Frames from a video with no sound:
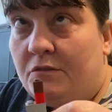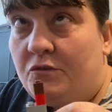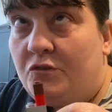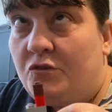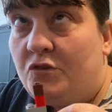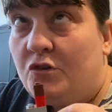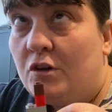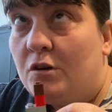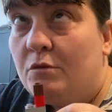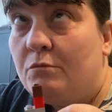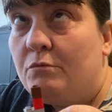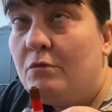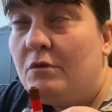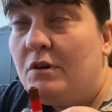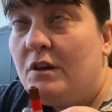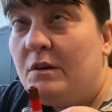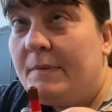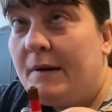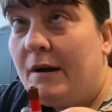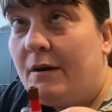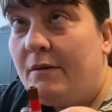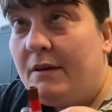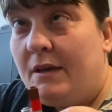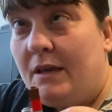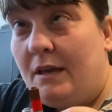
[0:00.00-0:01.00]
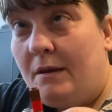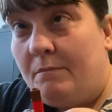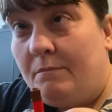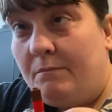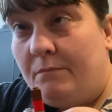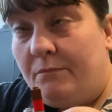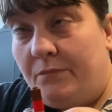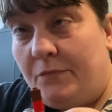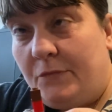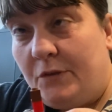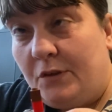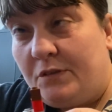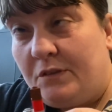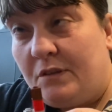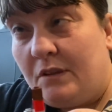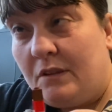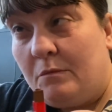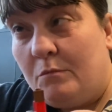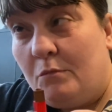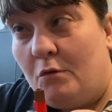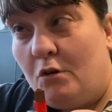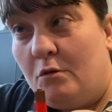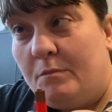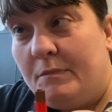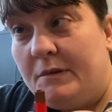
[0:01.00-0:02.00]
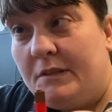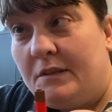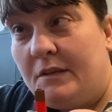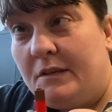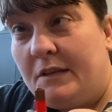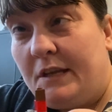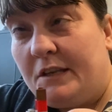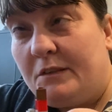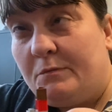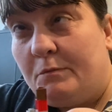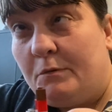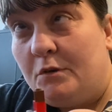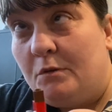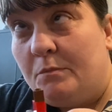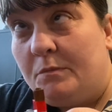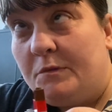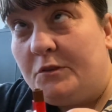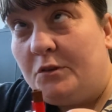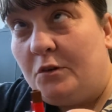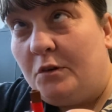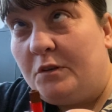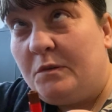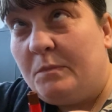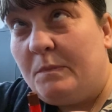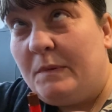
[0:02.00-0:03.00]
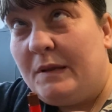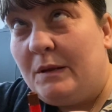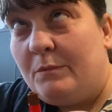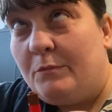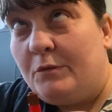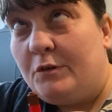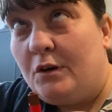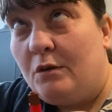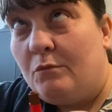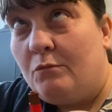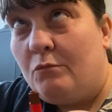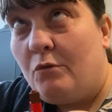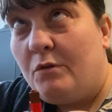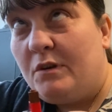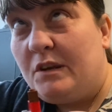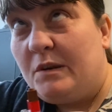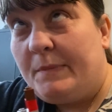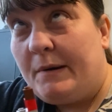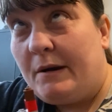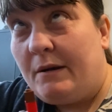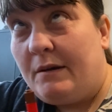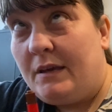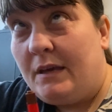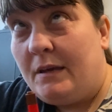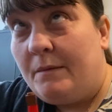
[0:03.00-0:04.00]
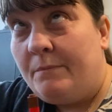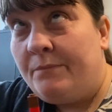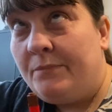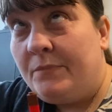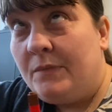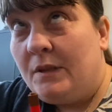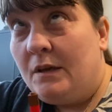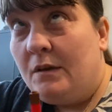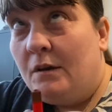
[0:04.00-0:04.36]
Don't worry about him just at the moment. The next one up, the dotted minute, we're not worried about him.